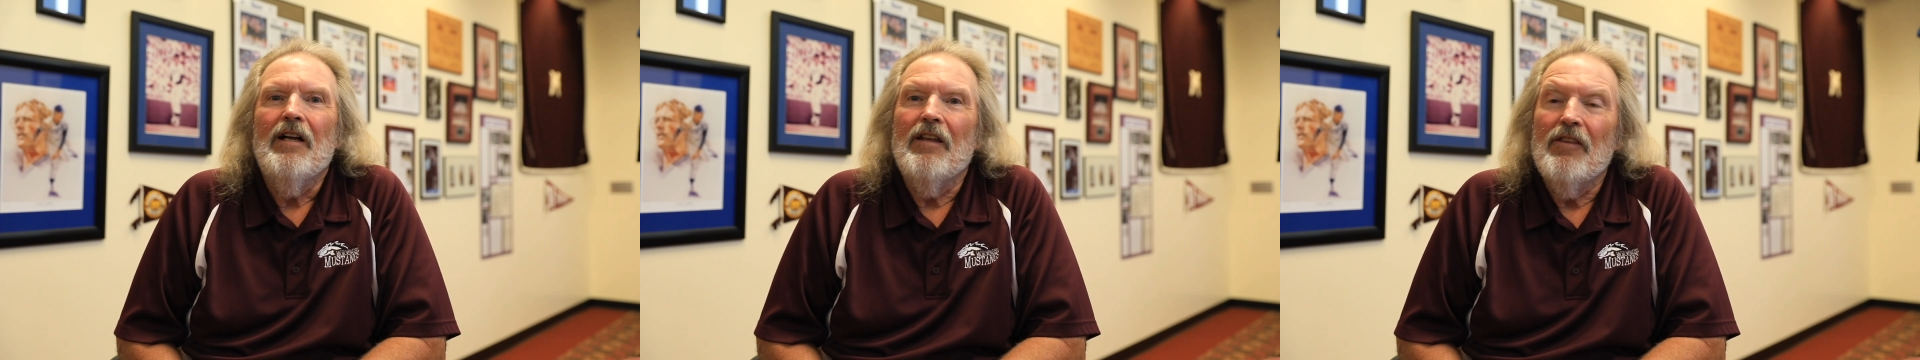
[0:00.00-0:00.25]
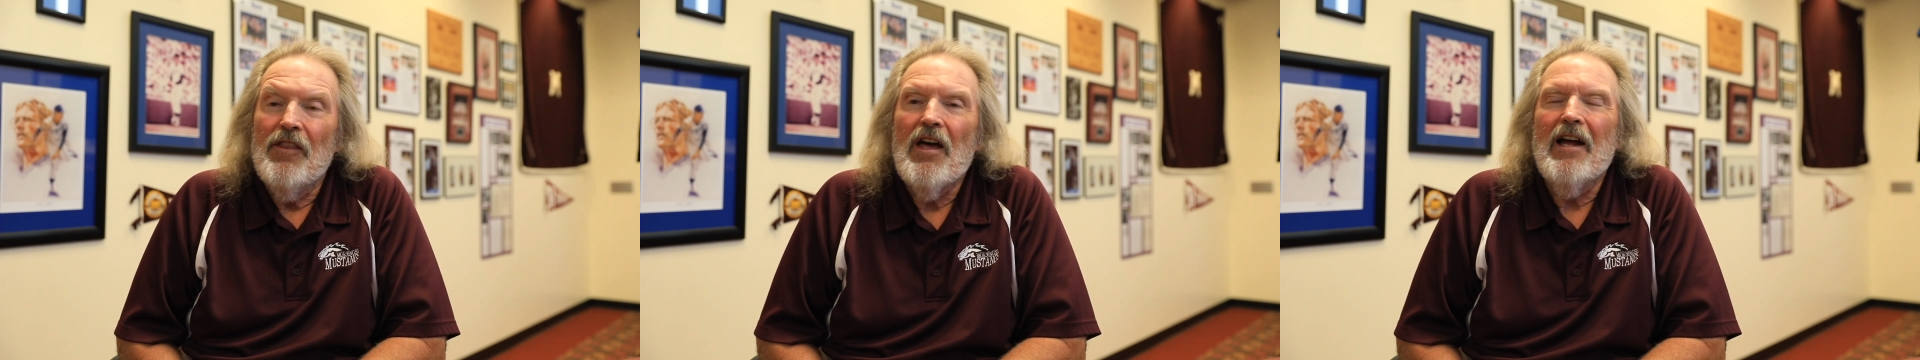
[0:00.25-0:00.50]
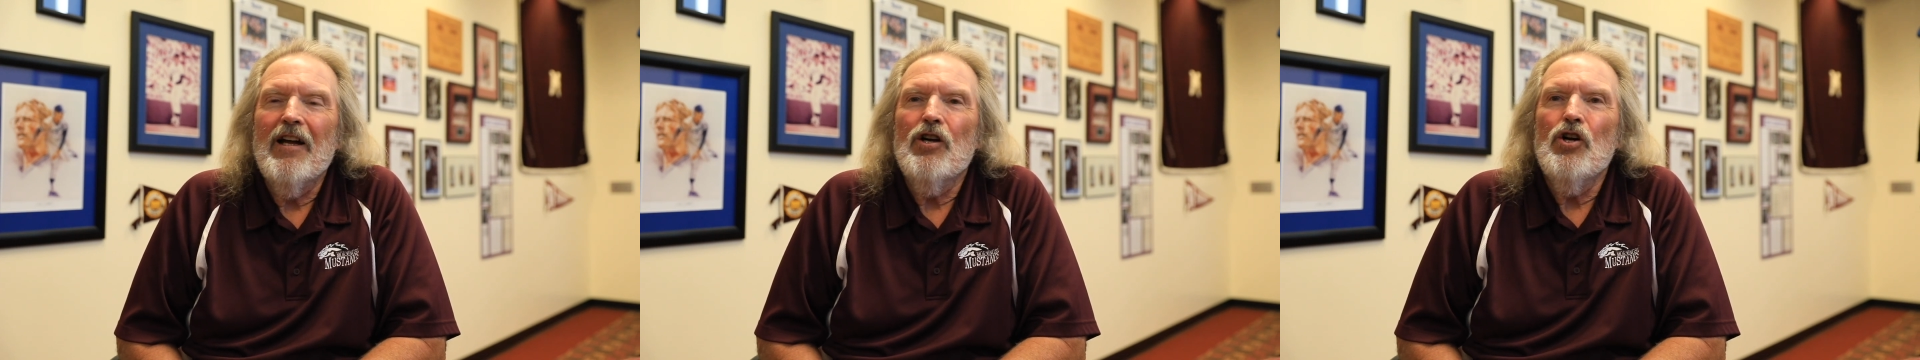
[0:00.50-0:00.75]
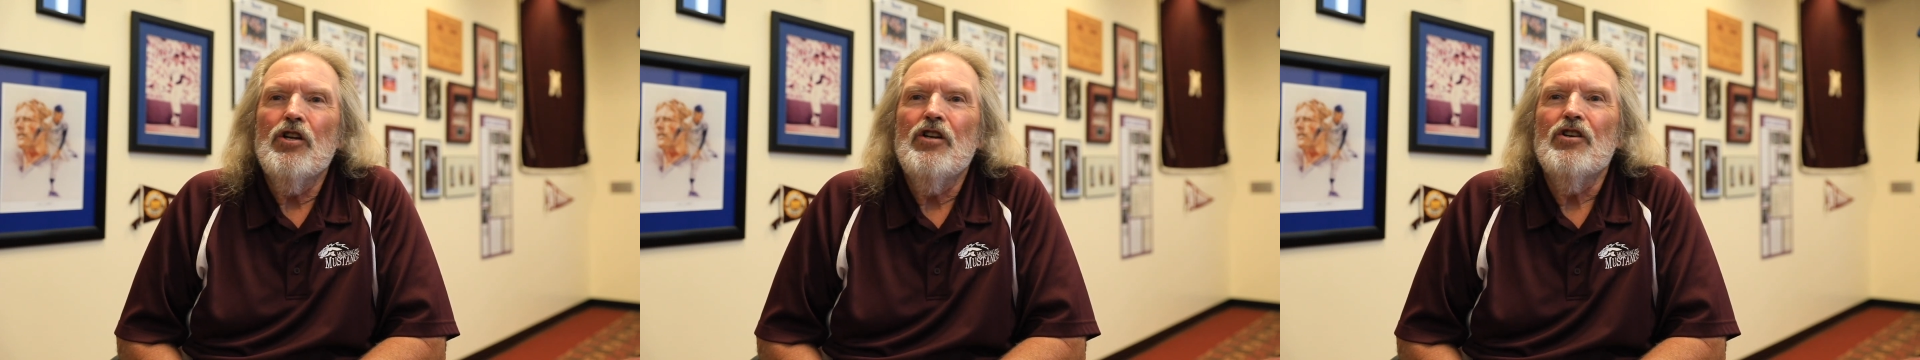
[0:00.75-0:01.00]
And thank
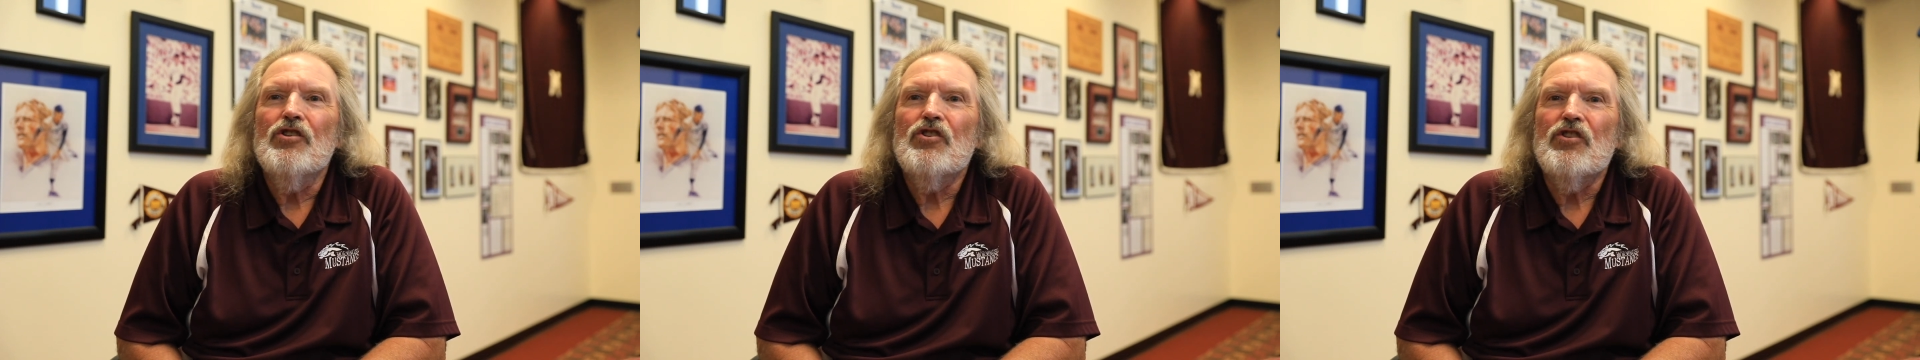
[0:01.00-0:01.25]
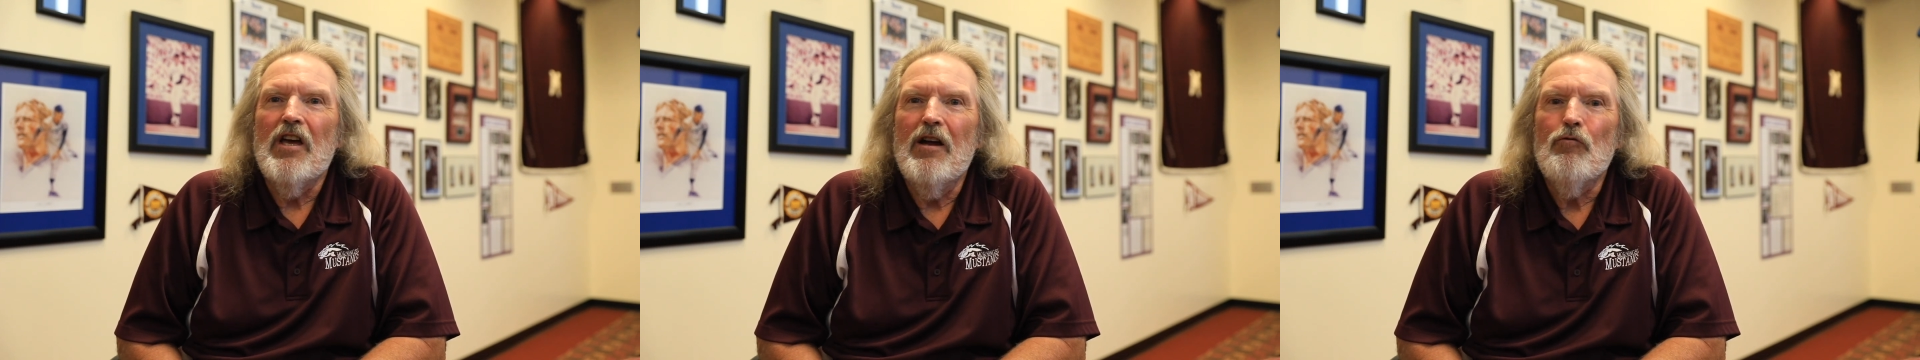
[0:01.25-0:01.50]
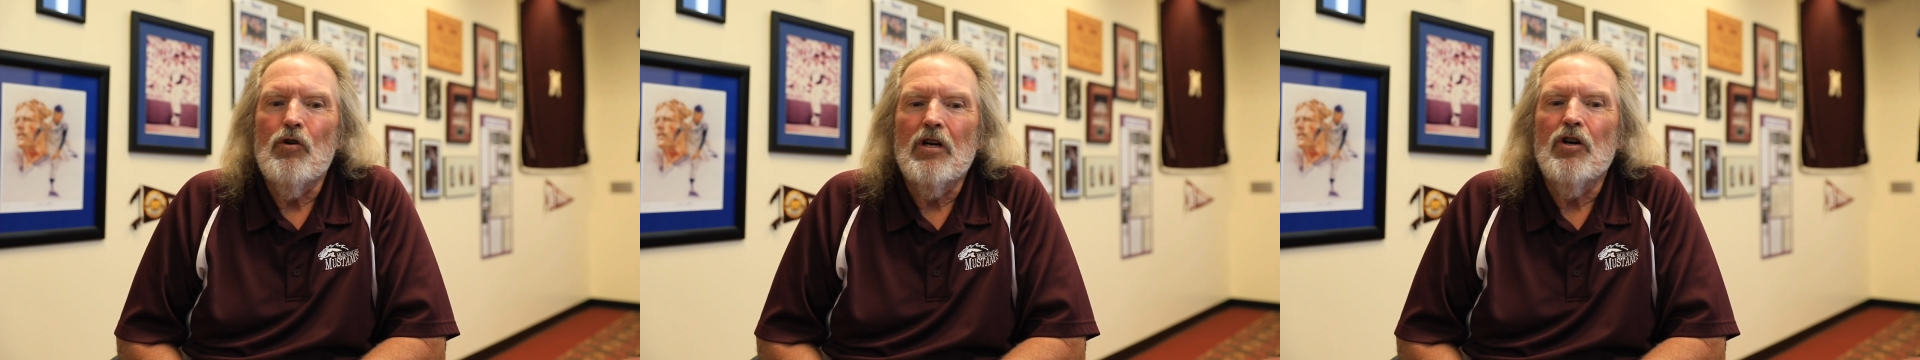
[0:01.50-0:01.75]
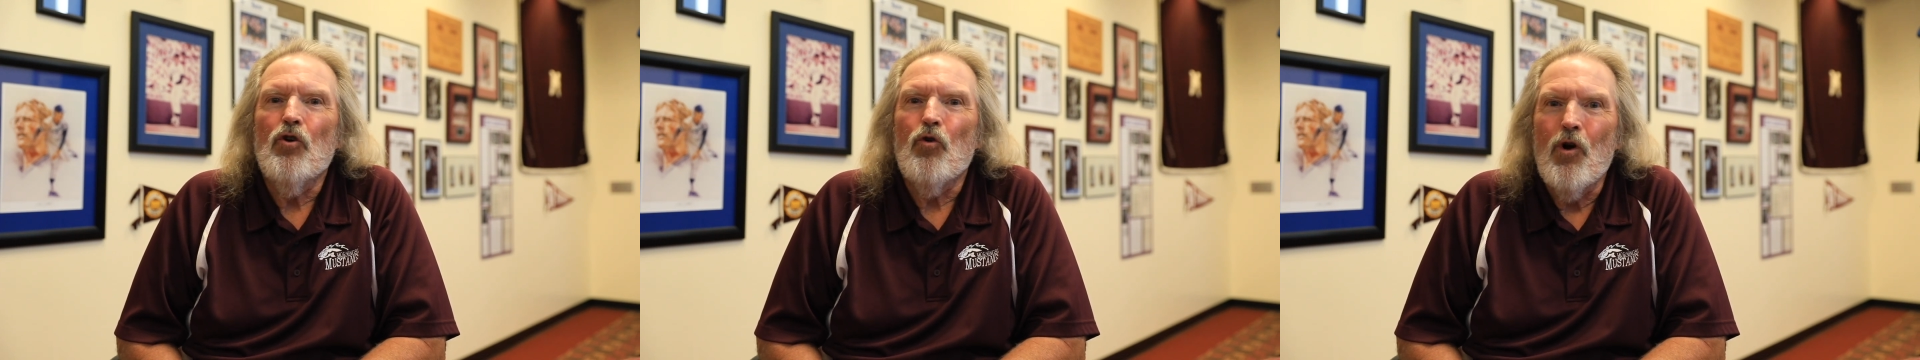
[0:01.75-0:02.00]
goodness they were
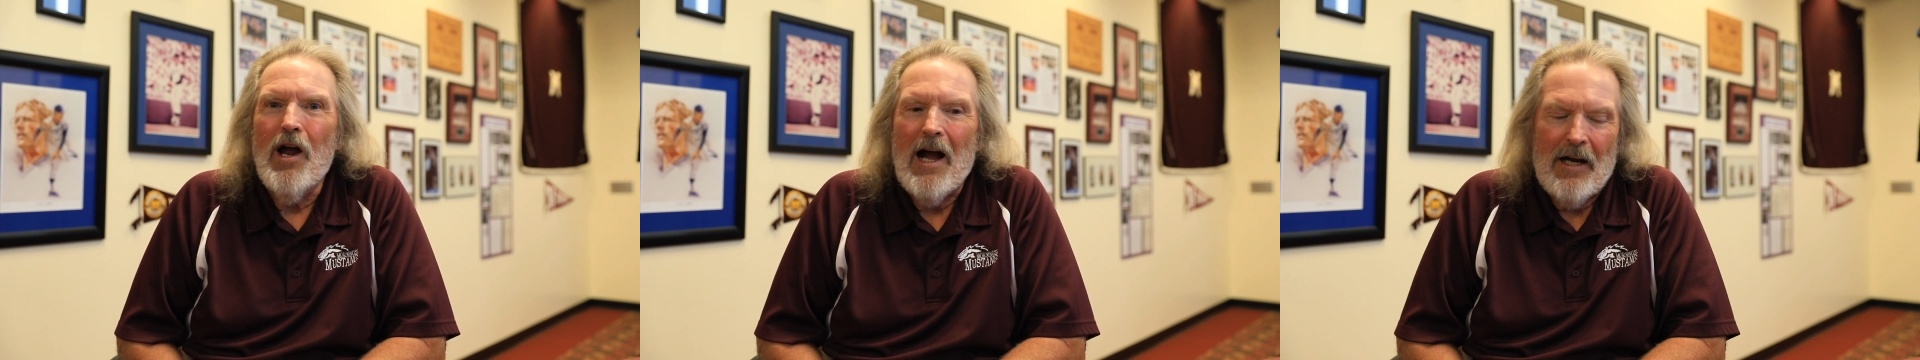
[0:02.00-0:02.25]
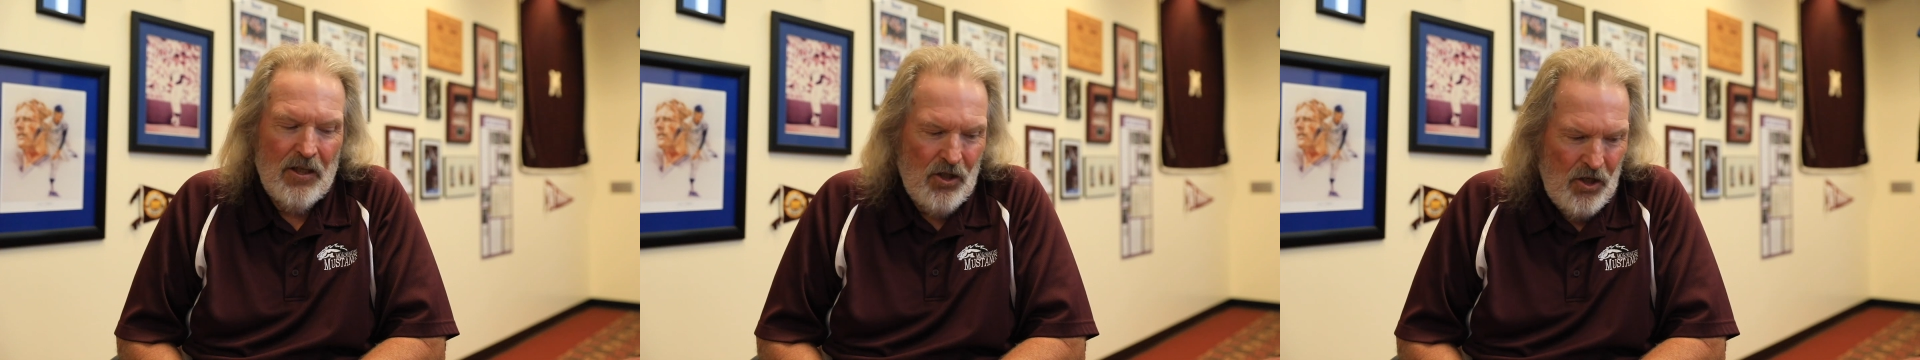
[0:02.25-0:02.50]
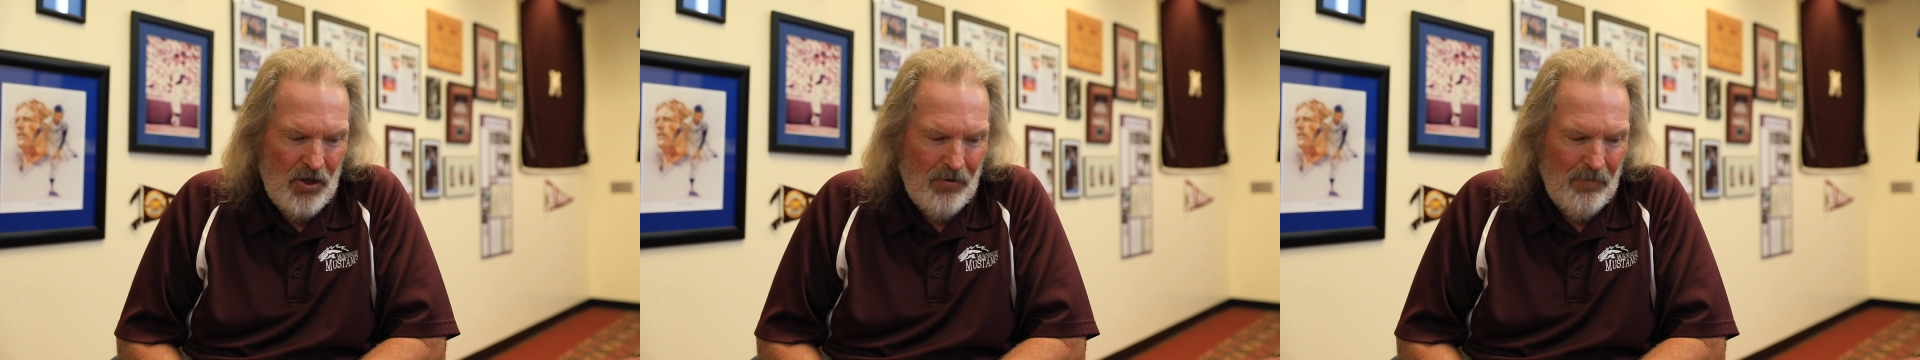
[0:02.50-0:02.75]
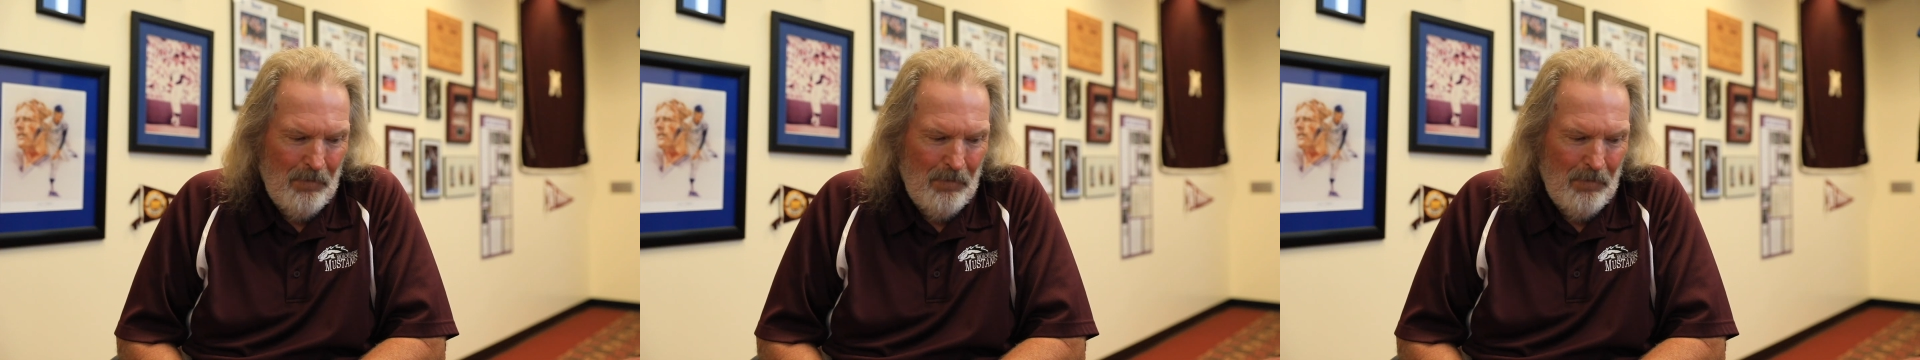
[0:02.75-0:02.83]
correct.